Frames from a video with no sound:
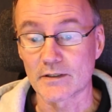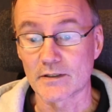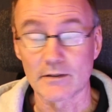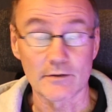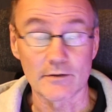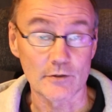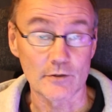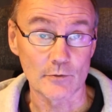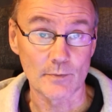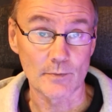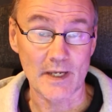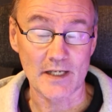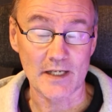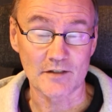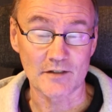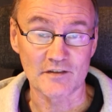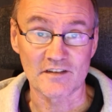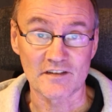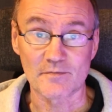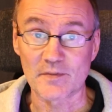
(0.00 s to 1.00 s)

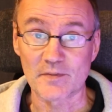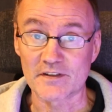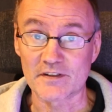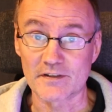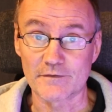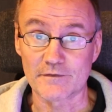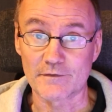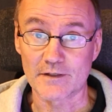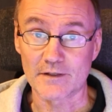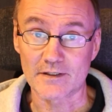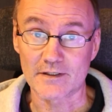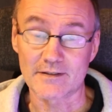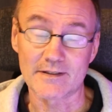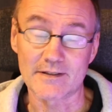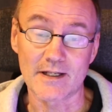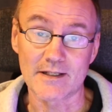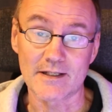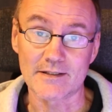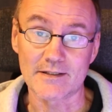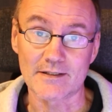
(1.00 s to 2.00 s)
domain-specific
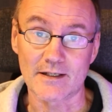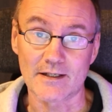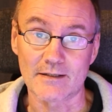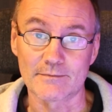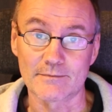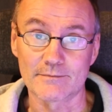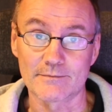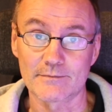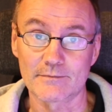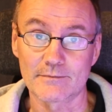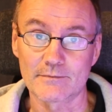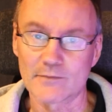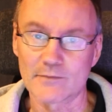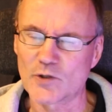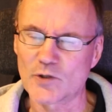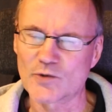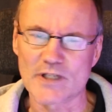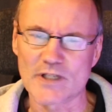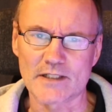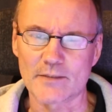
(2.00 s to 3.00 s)
data or
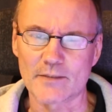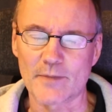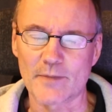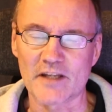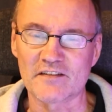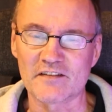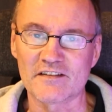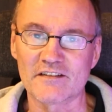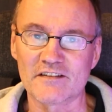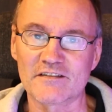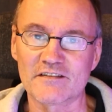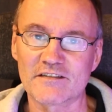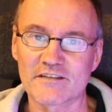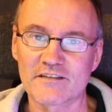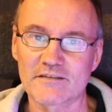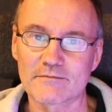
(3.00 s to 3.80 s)
databases.